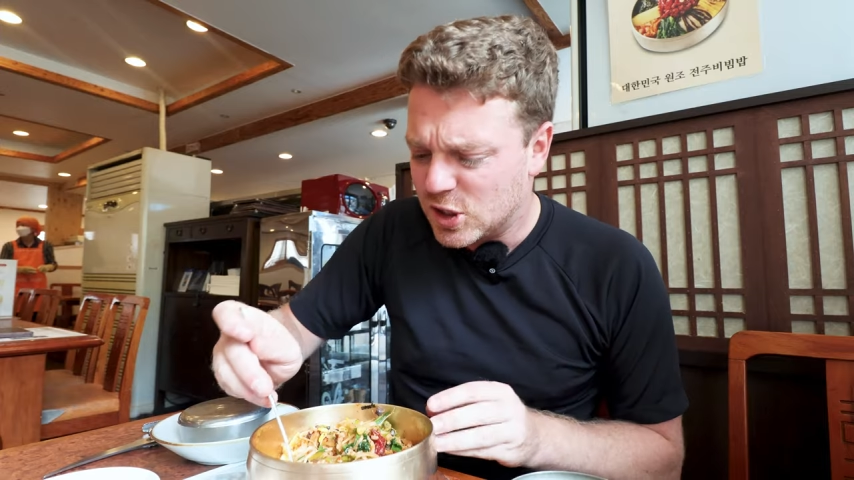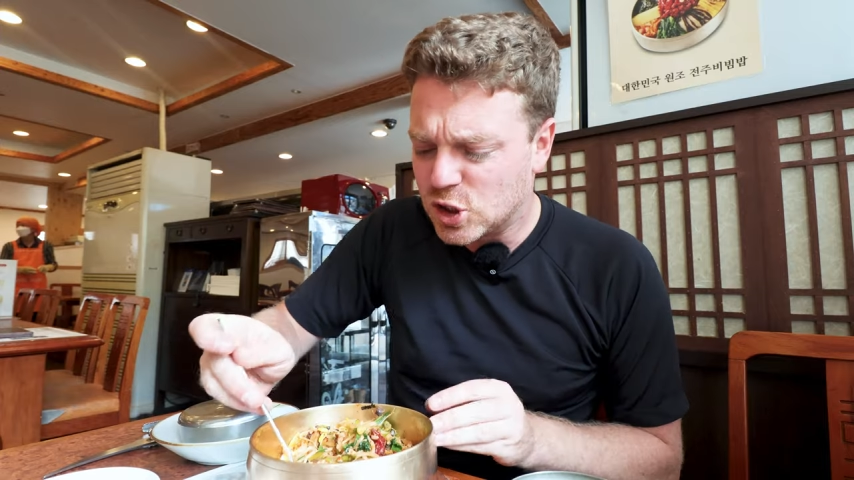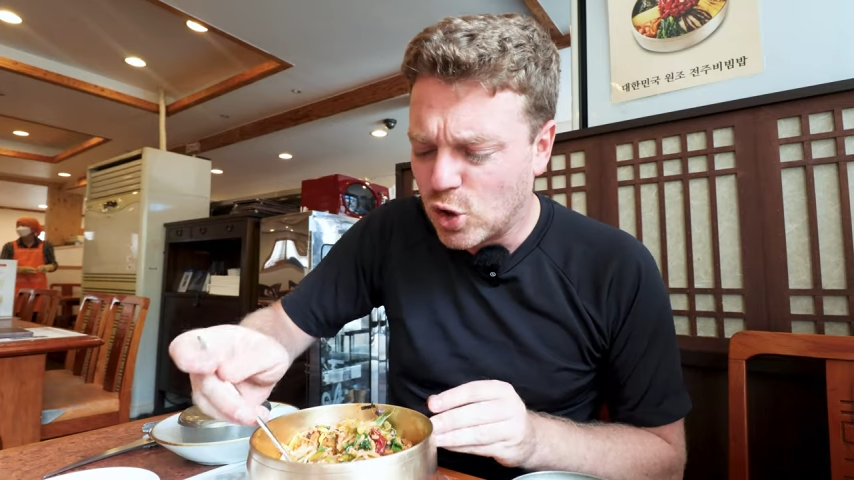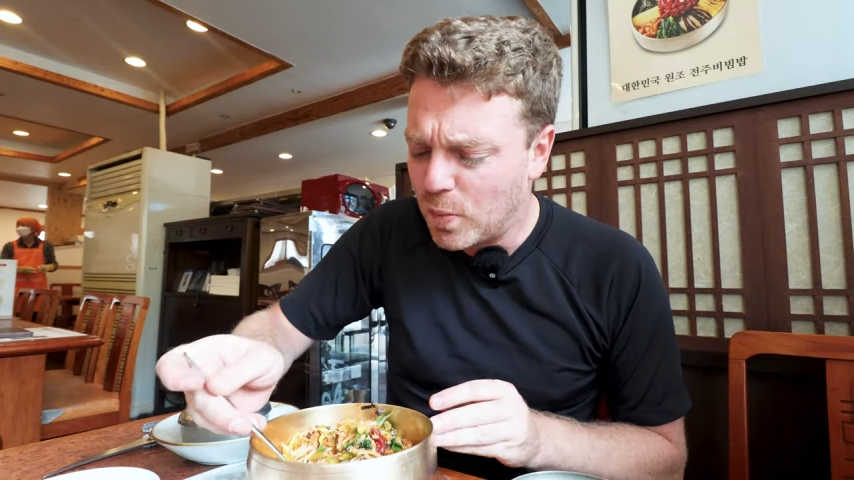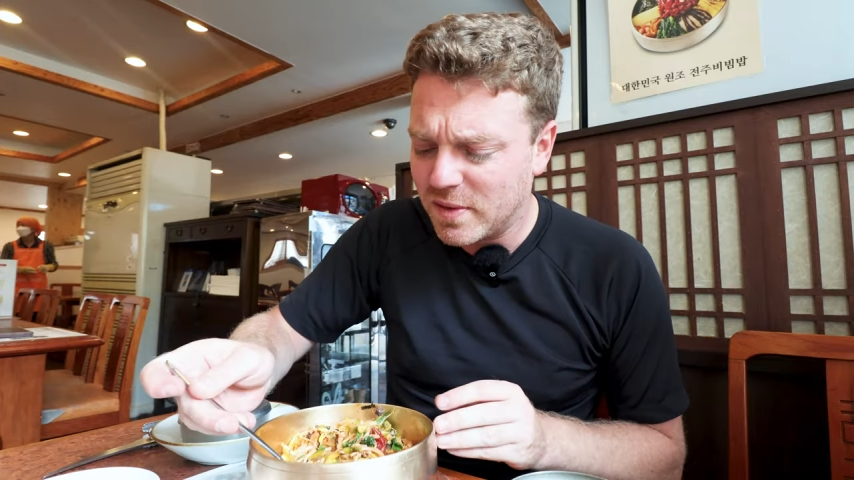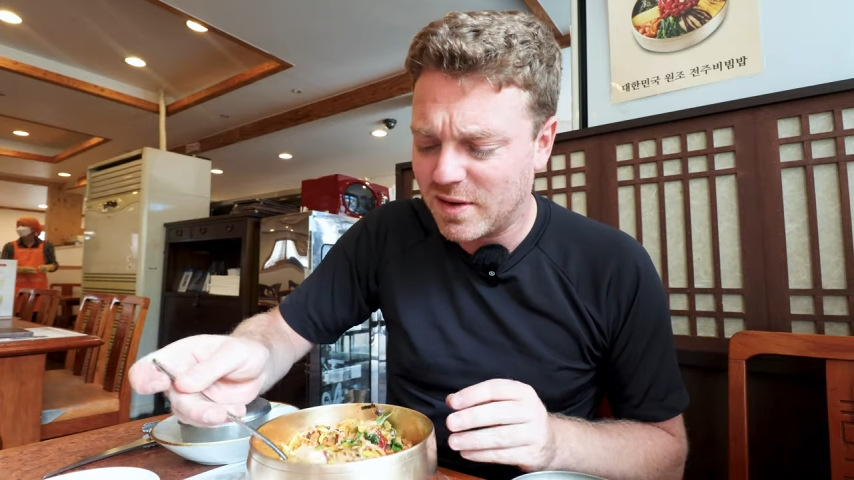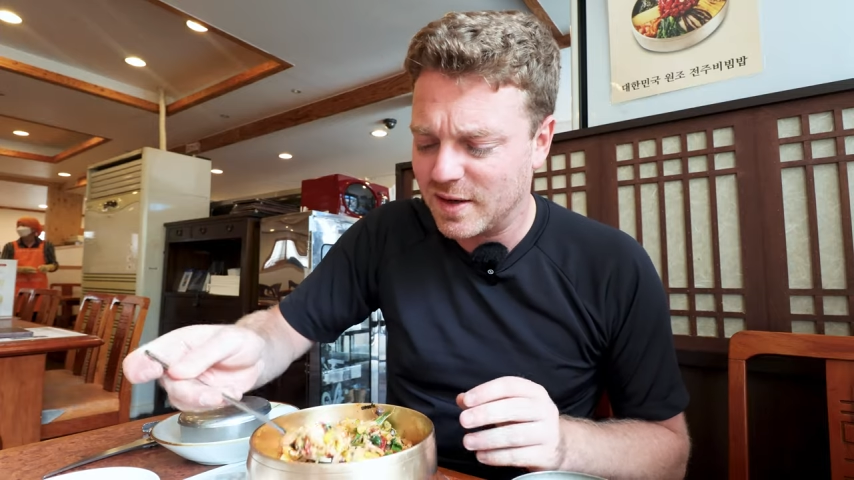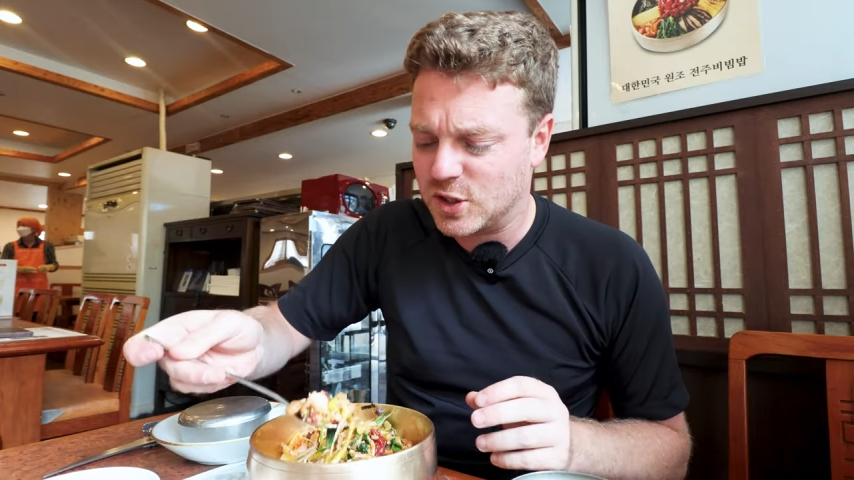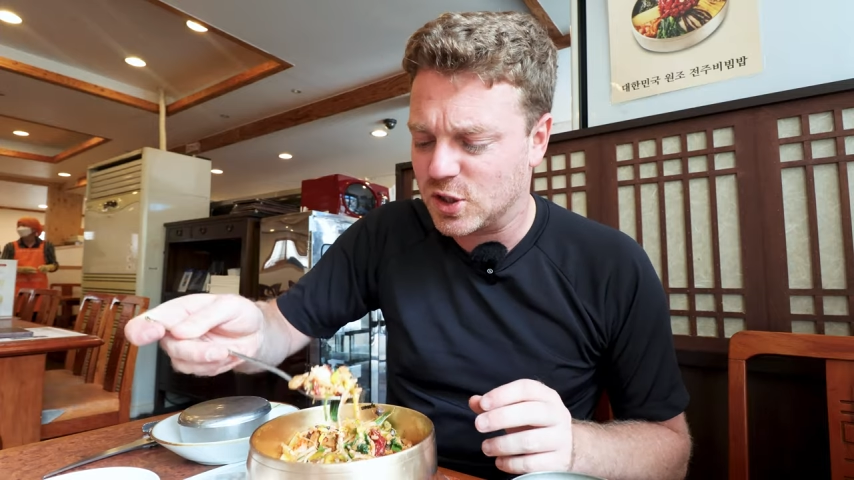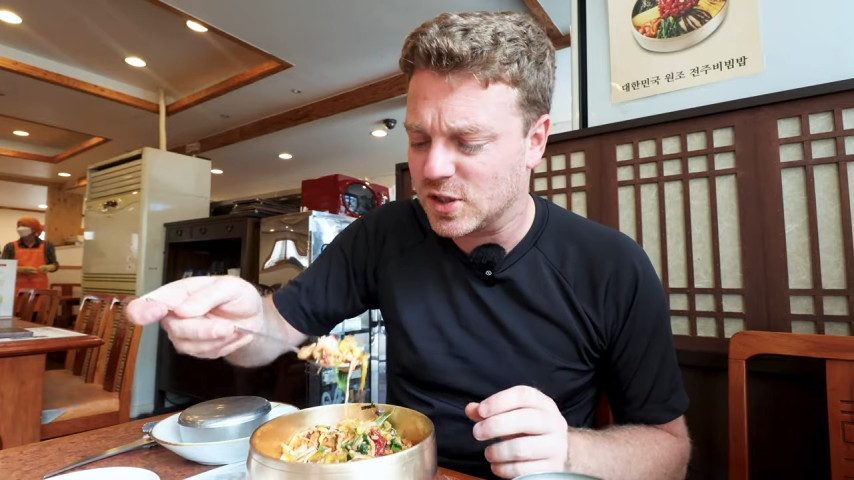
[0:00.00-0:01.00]
Super
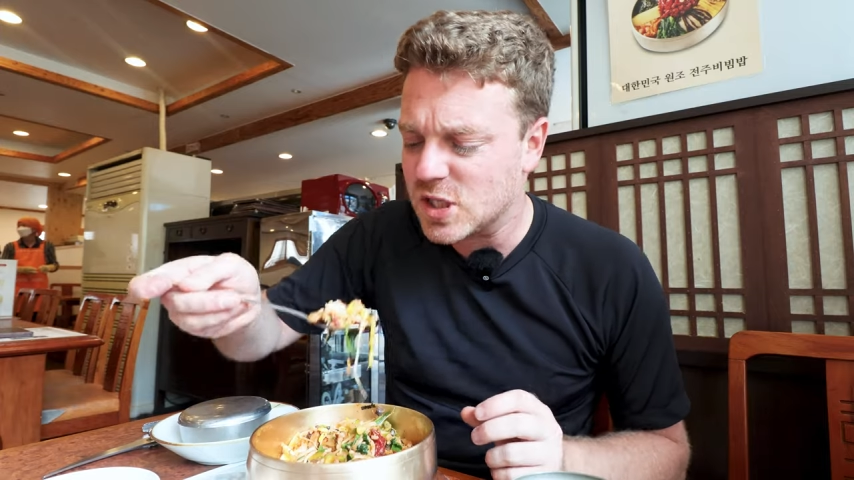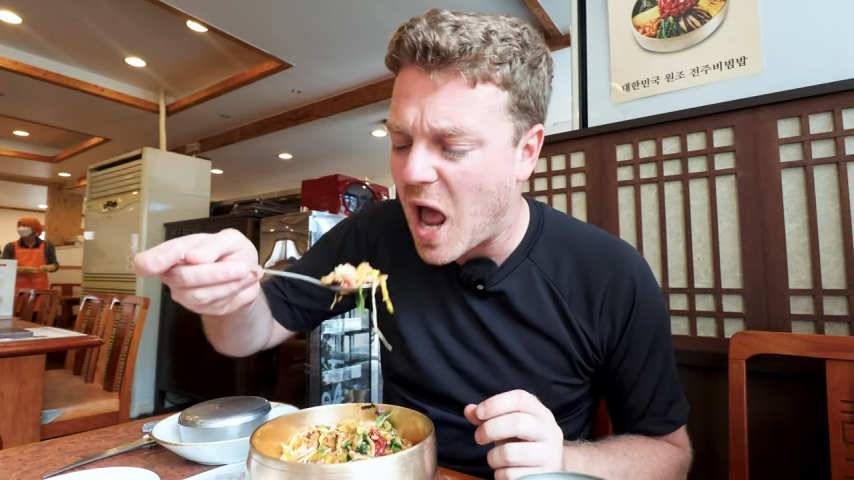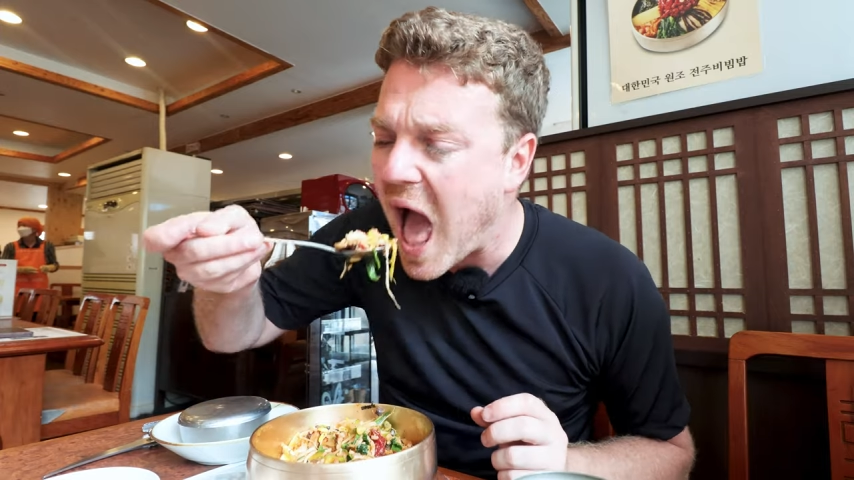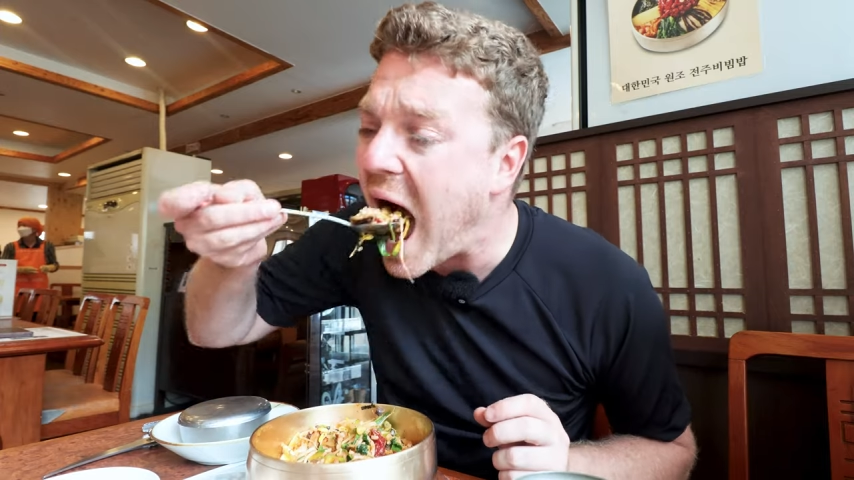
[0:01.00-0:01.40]
delicious.